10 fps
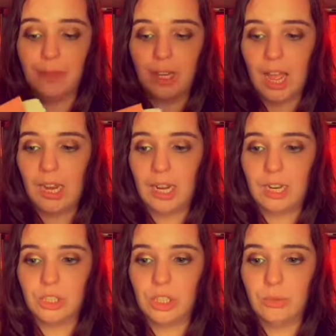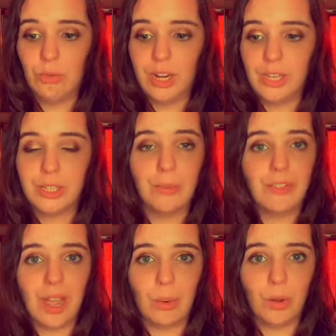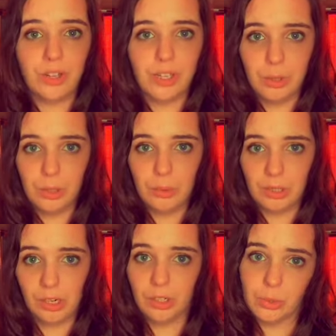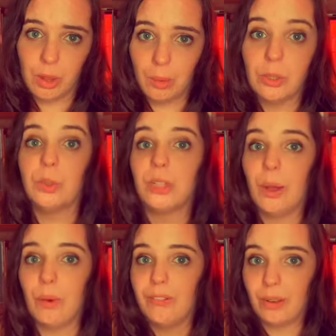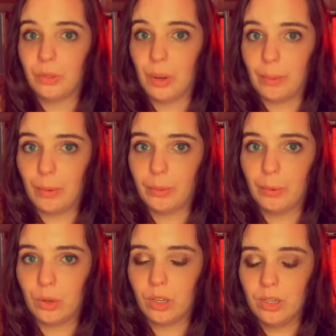Akala actually reads some of it out on his YouTube channel as well, which was how I found out about the book.